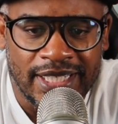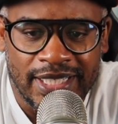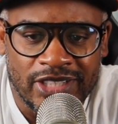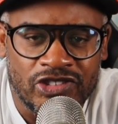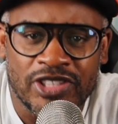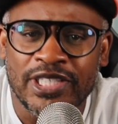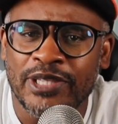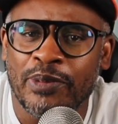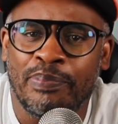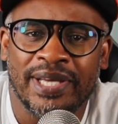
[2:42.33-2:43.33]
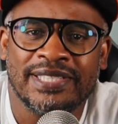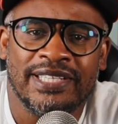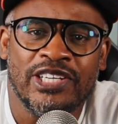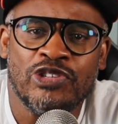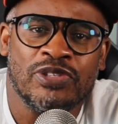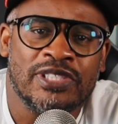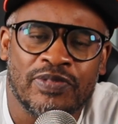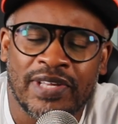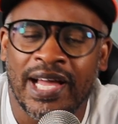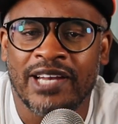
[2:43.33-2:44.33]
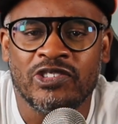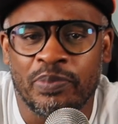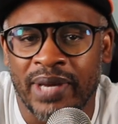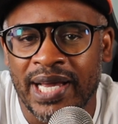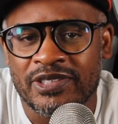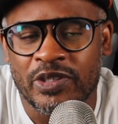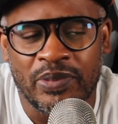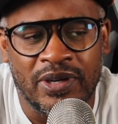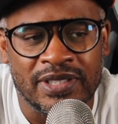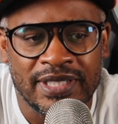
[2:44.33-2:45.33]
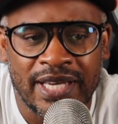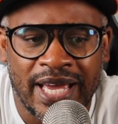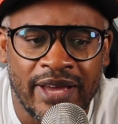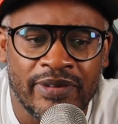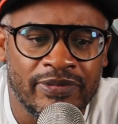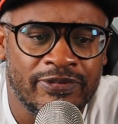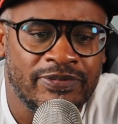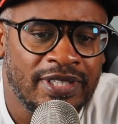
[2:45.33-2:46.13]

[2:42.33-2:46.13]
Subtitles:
it's just in the best interest of college basketball to have